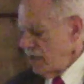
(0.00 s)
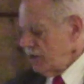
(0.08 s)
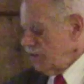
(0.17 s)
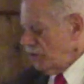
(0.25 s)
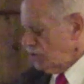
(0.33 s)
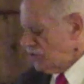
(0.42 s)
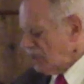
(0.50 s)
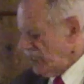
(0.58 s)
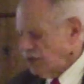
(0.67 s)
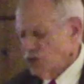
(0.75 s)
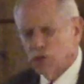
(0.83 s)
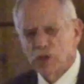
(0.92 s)
Those
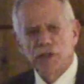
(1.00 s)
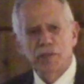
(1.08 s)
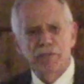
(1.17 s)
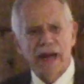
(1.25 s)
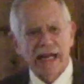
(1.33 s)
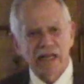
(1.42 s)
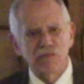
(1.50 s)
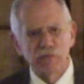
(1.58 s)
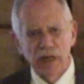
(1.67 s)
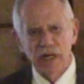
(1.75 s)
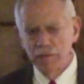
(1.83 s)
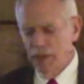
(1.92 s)
things were in the back of
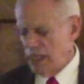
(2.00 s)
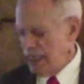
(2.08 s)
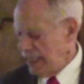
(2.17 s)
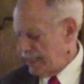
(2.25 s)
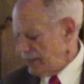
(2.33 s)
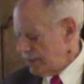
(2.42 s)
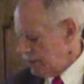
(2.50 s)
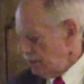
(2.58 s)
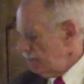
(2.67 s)
my mind